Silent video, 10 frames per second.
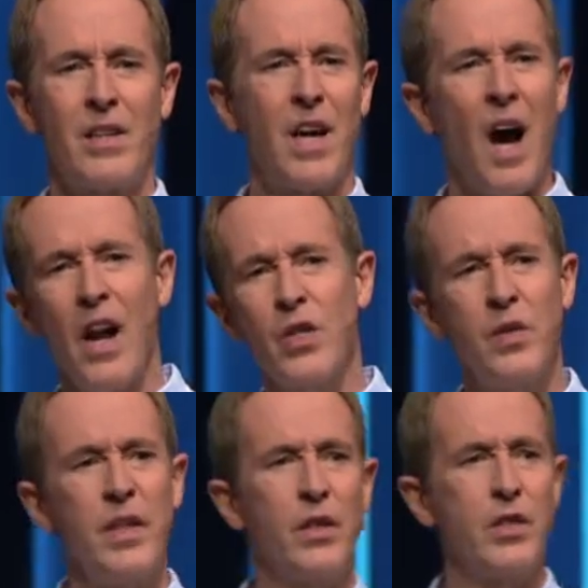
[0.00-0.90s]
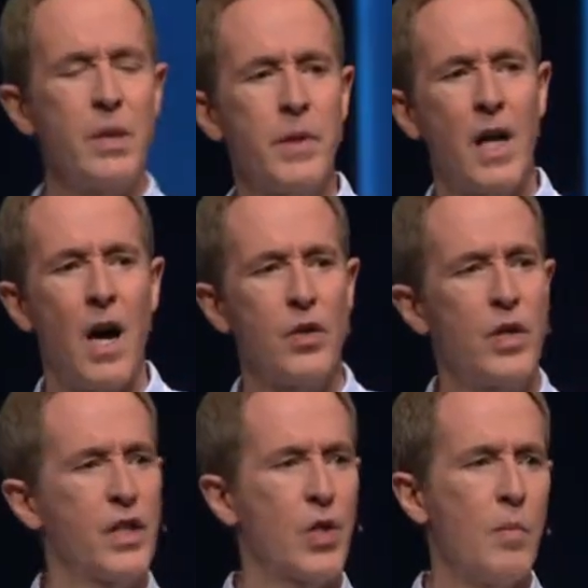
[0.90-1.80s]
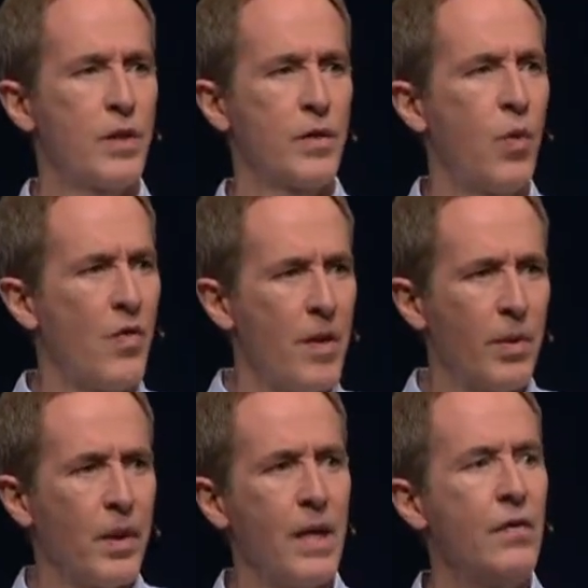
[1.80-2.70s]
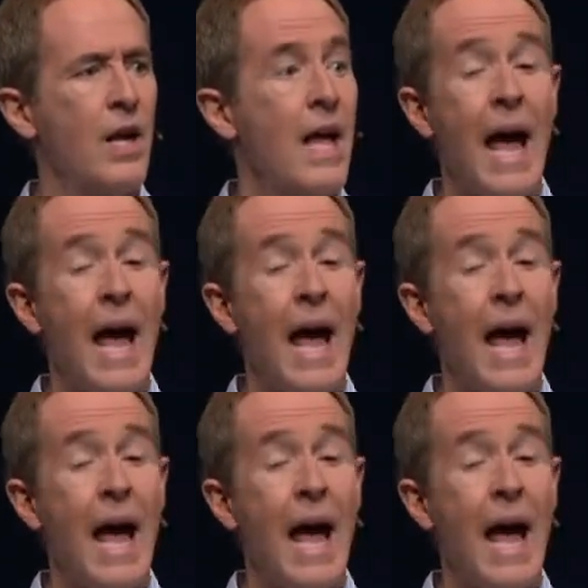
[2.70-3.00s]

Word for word: contradict or seem to contradict so much of what they believed,